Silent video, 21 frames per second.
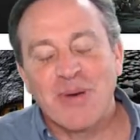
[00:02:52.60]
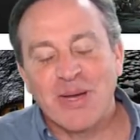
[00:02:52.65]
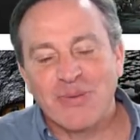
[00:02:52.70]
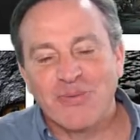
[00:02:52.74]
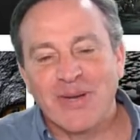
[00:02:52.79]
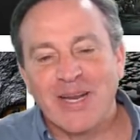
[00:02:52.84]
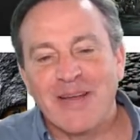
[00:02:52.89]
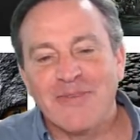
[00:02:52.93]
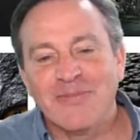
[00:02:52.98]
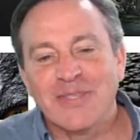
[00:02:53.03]

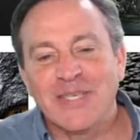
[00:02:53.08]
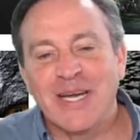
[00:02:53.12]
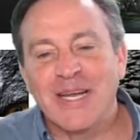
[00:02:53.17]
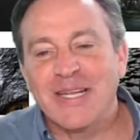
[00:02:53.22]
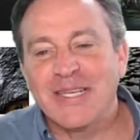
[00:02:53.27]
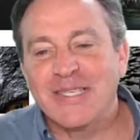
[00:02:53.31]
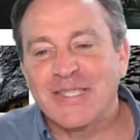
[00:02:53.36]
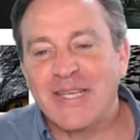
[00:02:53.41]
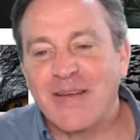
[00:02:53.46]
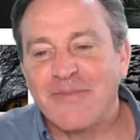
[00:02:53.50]
But what I've
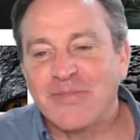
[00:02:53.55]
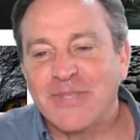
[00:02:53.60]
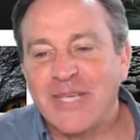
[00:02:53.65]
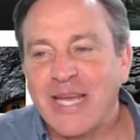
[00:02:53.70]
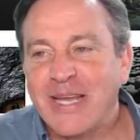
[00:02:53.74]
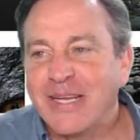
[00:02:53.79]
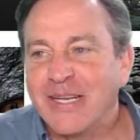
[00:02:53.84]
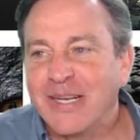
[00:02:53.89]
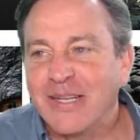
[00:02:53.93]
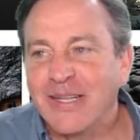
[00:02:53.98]
done is
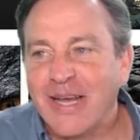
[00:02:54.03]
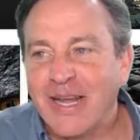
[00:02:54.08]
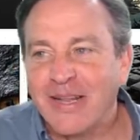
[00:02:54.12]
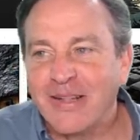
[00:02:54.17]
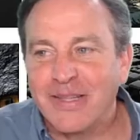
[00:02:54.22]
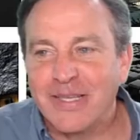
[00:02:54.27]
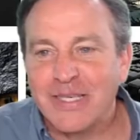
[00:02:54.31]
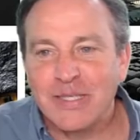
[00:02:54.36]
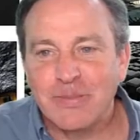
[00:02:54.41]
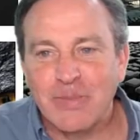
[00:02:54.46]
I've taken a
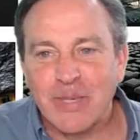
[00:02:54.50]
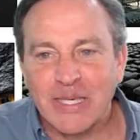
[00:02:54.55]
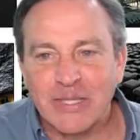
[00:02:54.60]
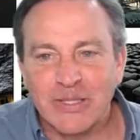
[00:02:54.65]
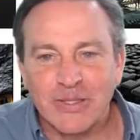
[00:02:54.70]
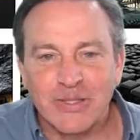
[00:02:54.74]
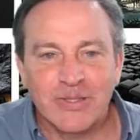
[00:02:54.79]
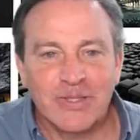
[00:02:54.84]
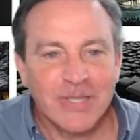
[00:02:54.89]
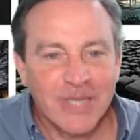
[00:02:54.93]
lot of these
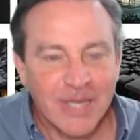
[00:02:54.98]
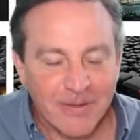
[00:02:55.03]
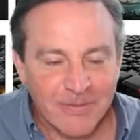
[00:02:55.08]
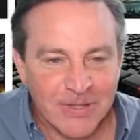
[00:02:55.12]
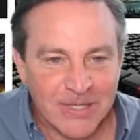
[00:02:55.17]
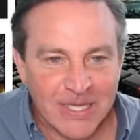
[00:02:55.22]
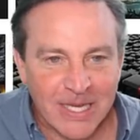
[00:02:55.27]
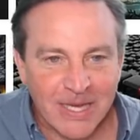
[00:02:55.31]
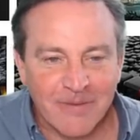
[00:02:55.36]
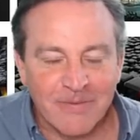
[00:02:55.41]
pictures and
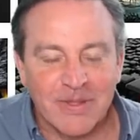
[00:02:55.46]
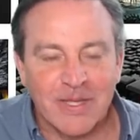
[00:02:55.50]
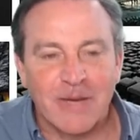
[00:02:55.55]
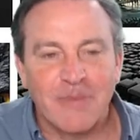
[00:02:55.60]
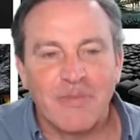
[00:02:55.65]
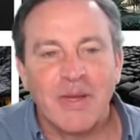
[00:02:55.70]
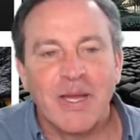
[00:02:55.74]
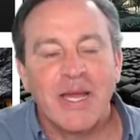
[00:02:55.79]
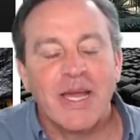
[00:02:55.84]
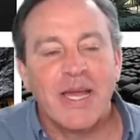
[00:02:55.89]
I've saved
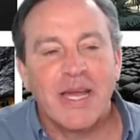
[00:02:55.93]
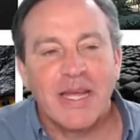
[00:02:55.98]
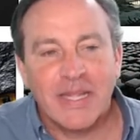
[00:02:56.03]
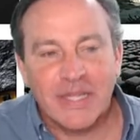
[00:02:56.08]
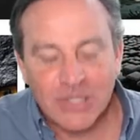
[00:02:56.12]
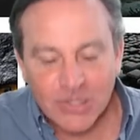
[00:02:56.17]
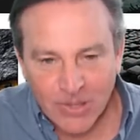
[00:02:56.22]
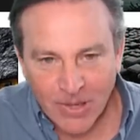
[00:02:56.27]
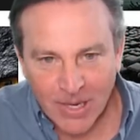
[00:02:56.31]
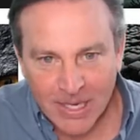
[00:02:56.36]
them
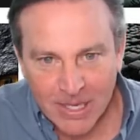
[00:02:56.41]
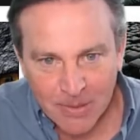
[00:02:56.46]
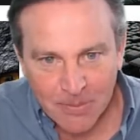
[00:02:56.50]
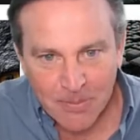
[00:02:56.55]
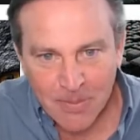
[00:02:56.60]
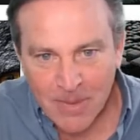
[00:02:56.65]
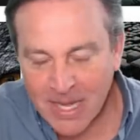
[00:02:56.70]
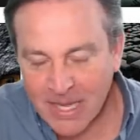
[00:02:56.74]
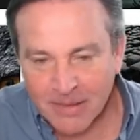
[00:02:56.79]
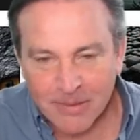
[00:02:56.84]
so I
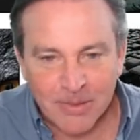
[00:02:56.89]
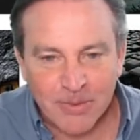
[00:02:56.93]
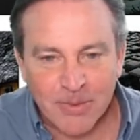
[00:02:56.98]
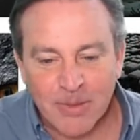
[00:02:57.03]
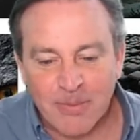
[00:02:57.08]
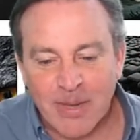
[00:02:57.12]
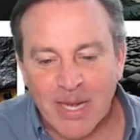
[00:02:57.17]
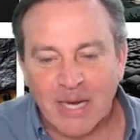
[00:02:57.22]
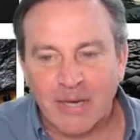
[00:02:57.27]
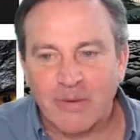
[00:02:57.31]
can
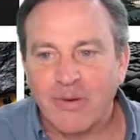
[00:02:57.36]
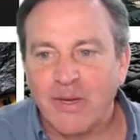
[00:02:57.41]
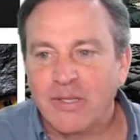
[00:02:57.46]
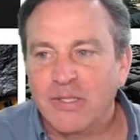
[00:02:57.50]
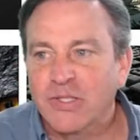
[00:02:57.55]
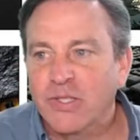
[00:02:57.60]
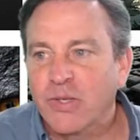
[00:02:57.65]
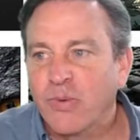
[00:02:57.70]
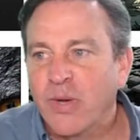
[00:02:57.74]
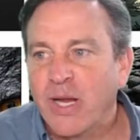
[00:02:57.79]
make the
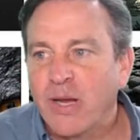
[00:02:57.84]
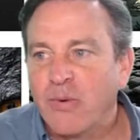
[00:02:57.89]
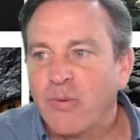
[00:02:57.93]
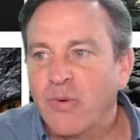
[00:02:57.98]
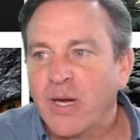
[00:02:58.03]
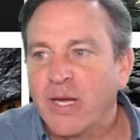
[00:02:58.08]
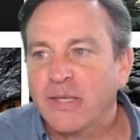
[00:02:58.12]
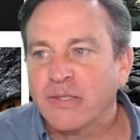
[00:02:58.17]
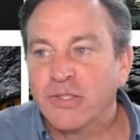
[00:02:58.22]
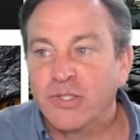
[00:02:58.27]
backgrounds the way
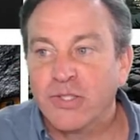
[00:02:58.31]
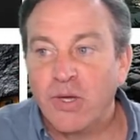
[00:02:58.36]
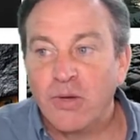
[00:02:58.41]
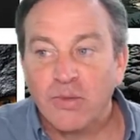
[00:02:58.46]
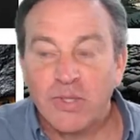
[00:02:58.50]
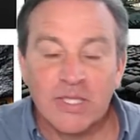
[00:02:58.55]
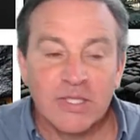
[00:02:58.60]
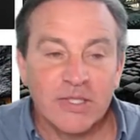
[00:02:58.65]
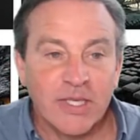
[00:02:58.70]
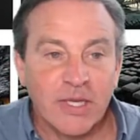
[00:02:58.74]
I want.
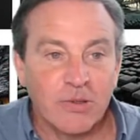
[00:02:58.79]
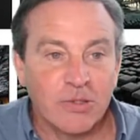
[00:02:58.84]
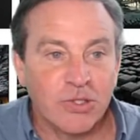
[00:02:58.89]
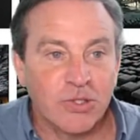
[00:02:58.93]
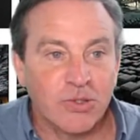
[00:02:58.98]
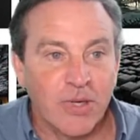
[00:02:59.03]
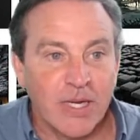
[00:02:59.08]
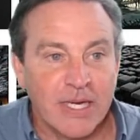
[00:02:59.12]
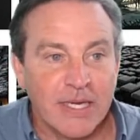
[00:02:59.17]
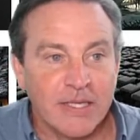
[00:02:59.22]
So let's
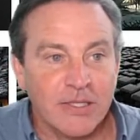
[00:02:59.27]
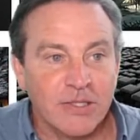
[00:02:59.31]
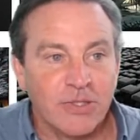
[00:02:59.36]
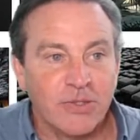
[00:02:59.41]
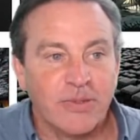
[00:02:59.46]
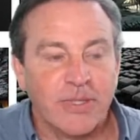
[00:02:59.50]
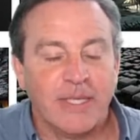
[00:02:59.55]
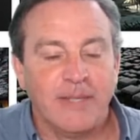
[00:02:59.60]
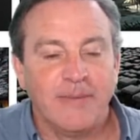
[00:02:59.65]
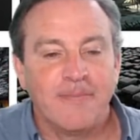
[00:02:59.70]
get straight
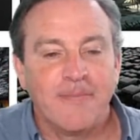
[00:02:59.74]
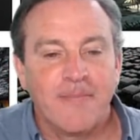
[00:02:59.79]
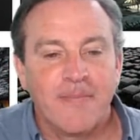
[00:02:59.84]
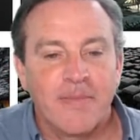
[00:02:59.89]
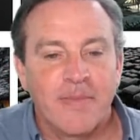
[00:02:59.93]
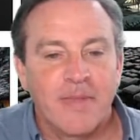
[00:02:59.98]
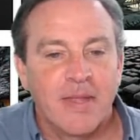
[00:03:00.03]
into it.